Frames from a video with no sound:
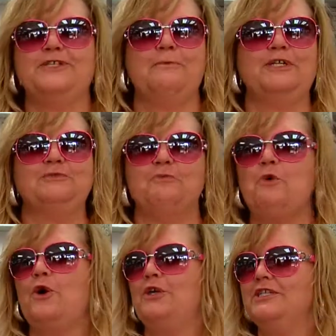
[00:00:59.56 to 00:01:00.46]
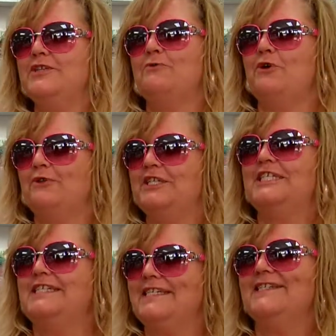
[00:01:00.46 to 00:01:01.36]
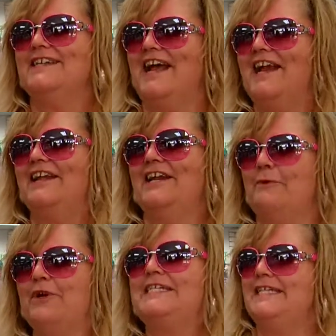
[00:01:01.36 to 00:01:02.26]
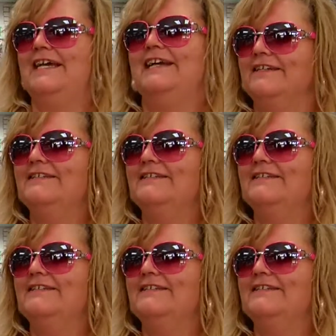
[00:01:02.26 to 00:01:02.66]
so much more to the world than just Cincinnati, and I want to see it.